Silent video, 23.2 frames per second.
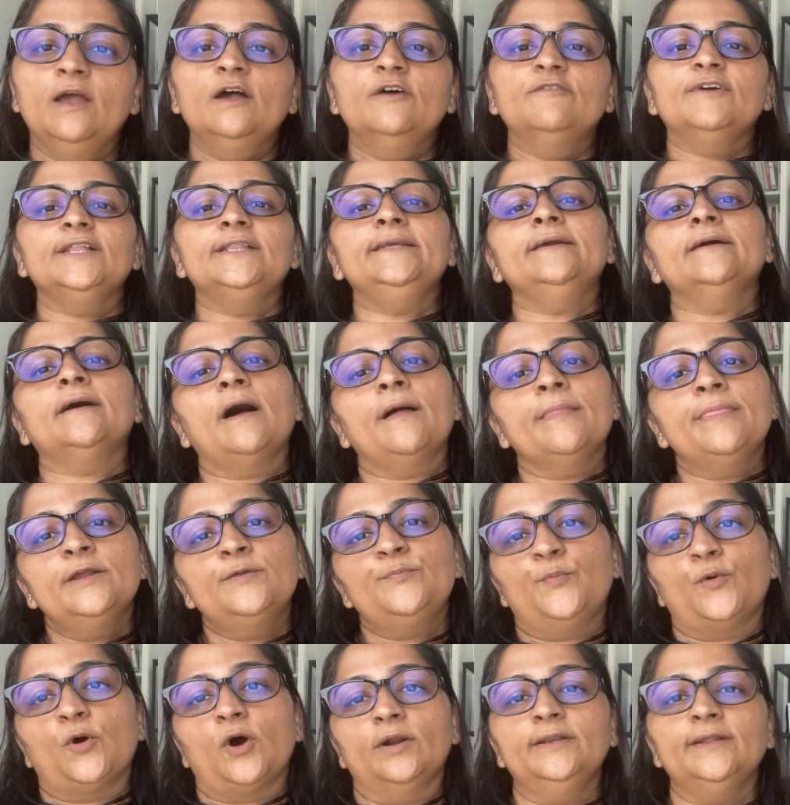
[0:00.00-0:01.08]
while the other
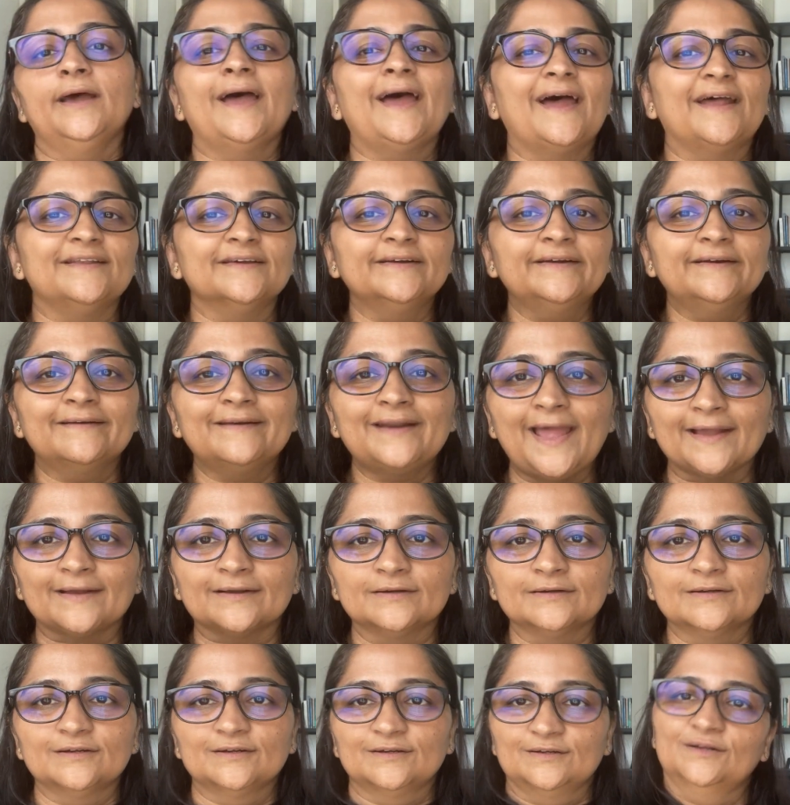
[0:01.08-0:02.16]
pot had a
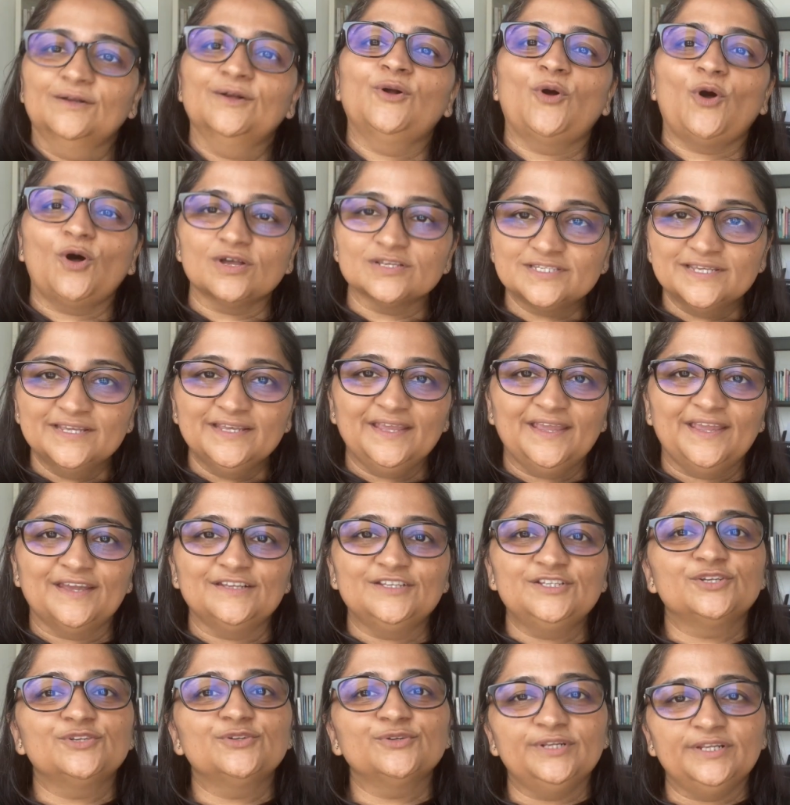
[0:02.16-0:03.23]
crack, causing
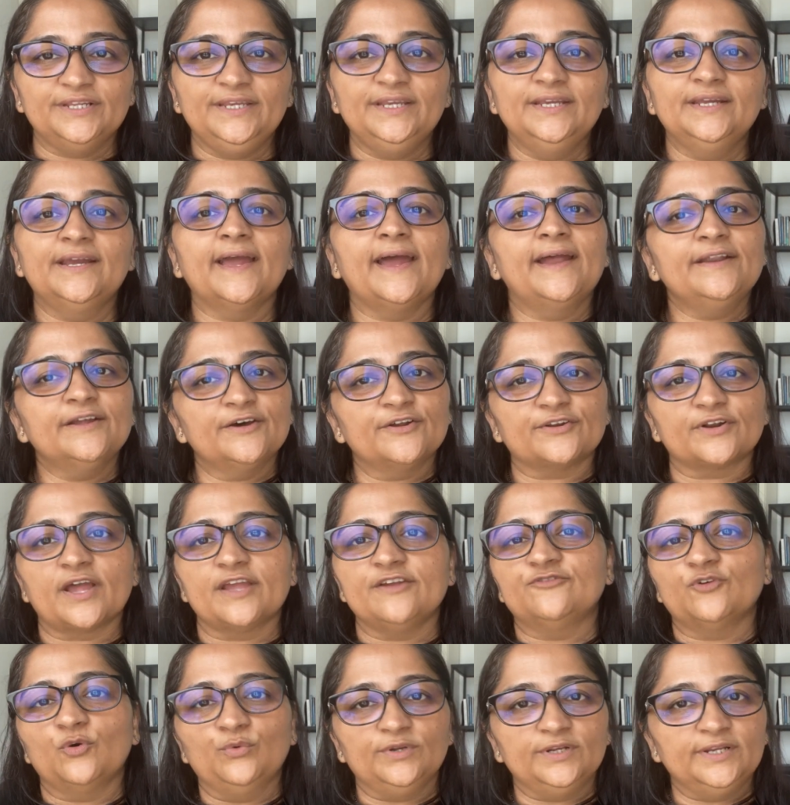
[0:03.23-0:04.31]
it to leak and
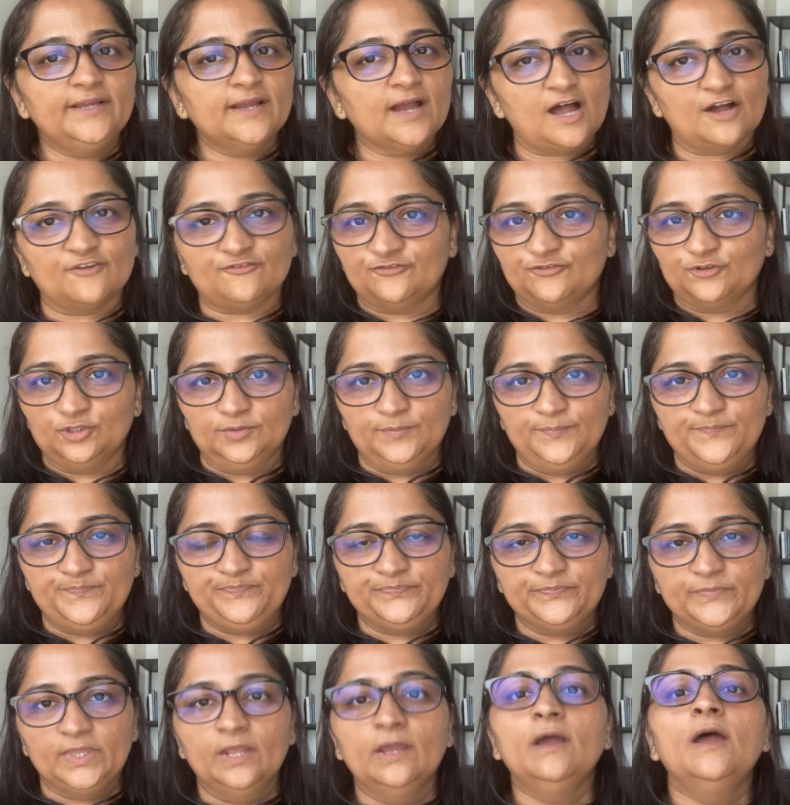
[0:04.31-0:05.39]
arrive only half full.
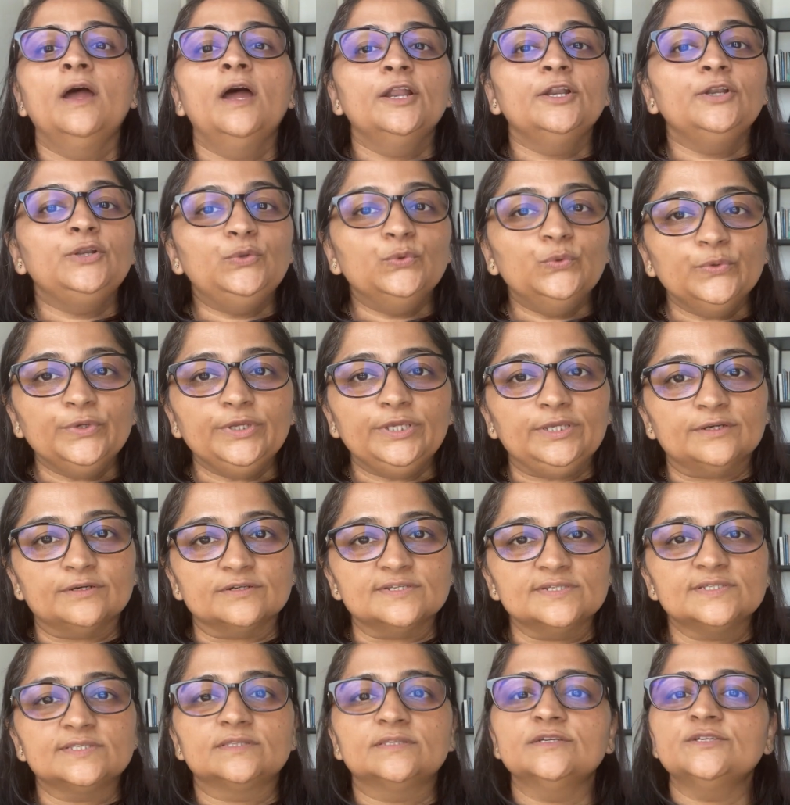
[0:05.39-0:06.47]
Two
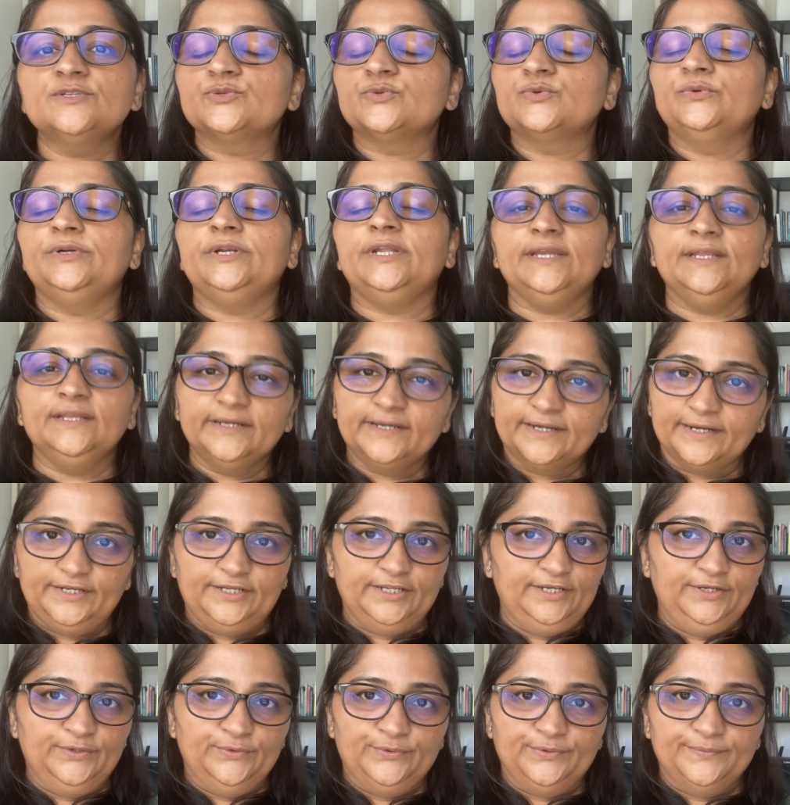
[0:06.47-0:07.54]
years this routine
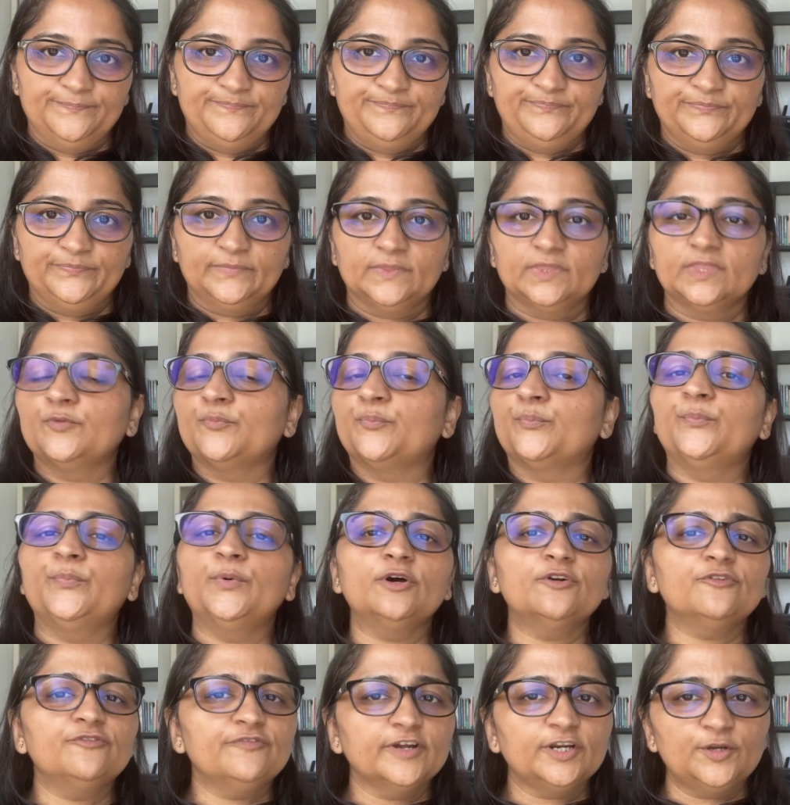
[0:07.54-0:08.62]
continued. The
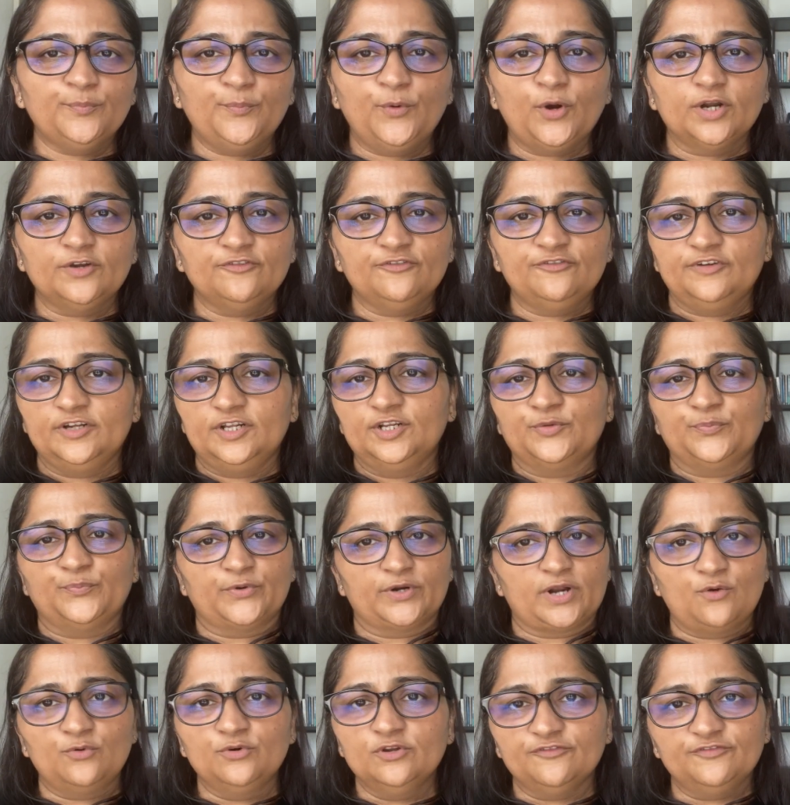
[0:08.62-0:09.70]
perfect pot felt
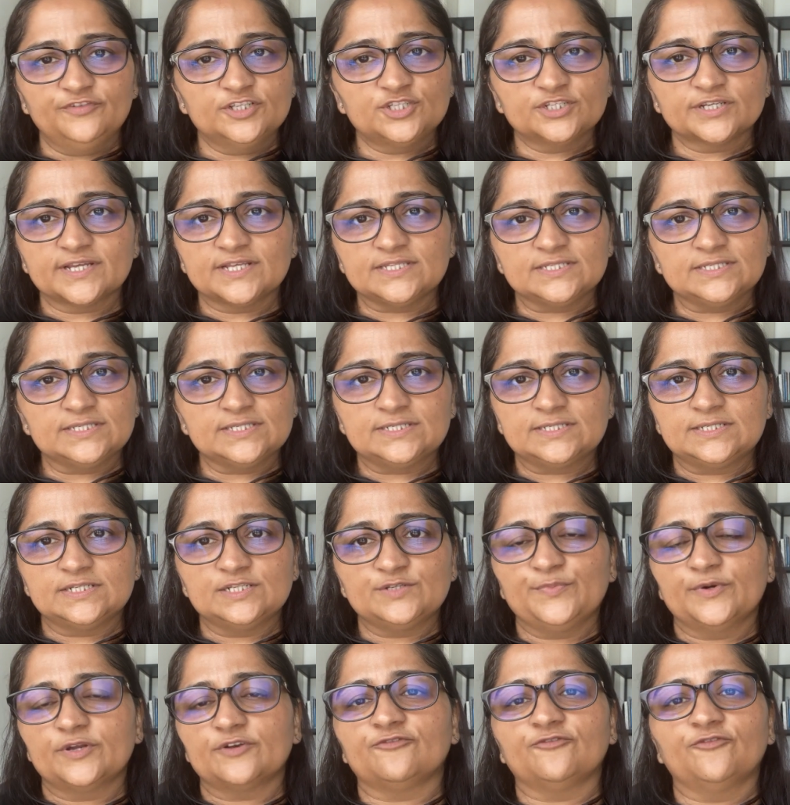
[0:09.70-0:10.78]
proud of its
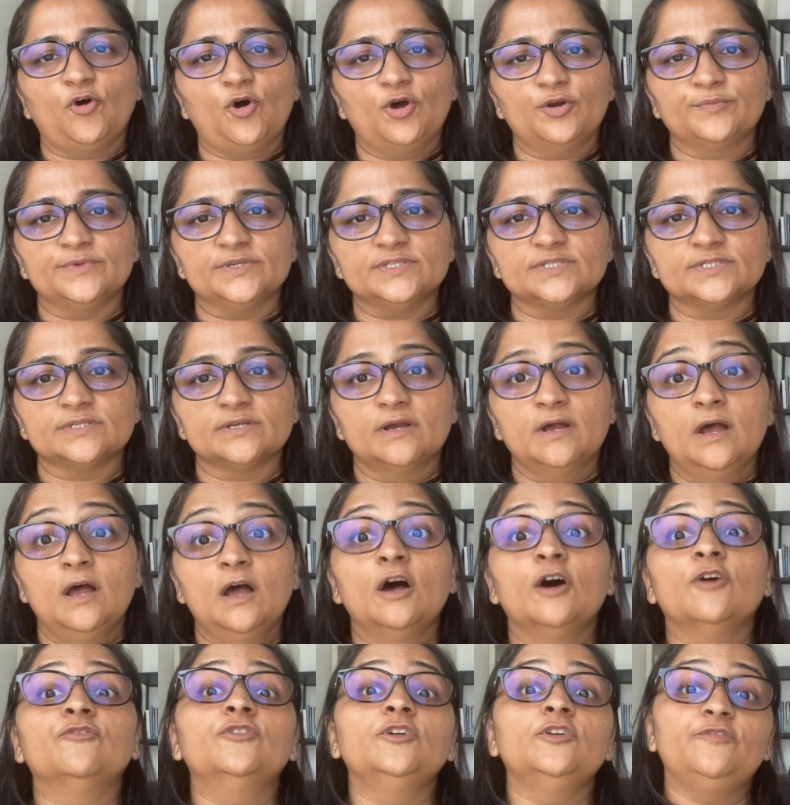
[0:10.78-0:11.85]
consistent performance,
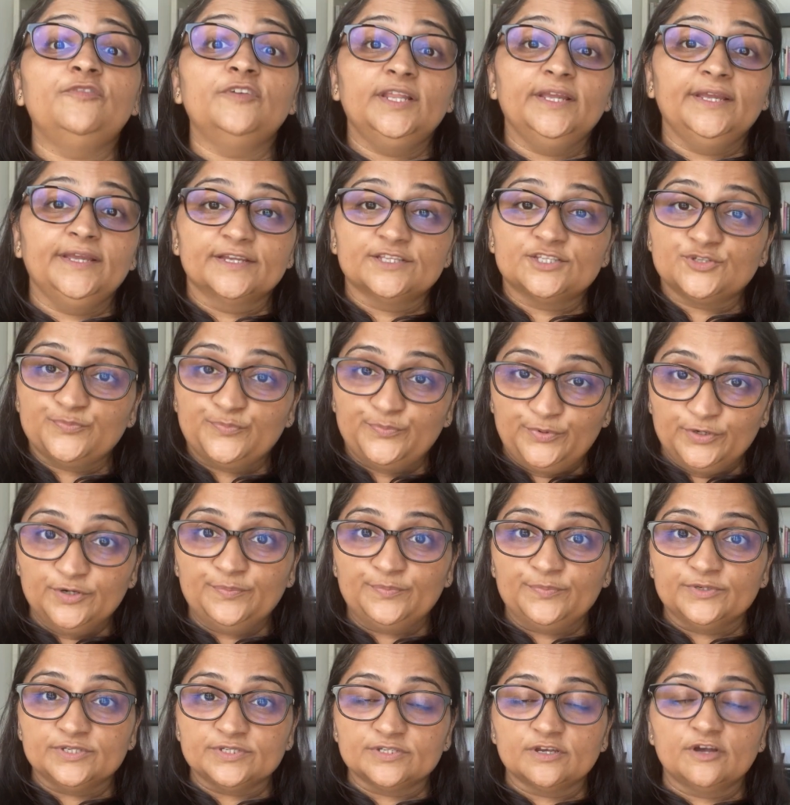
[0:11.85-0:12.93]
fulfilling its
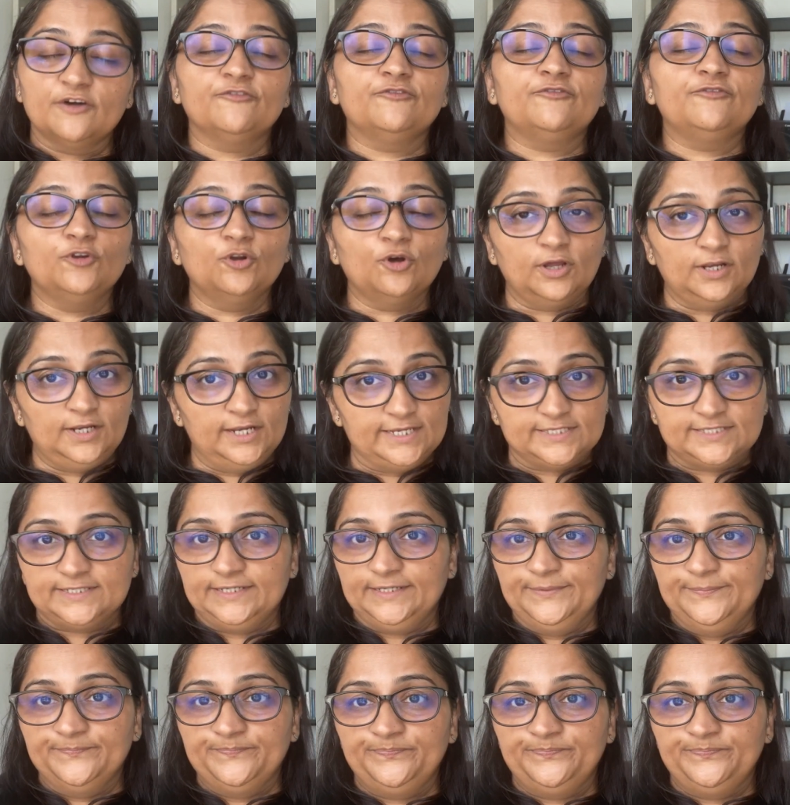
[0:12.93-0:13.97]
purpose flawlessly.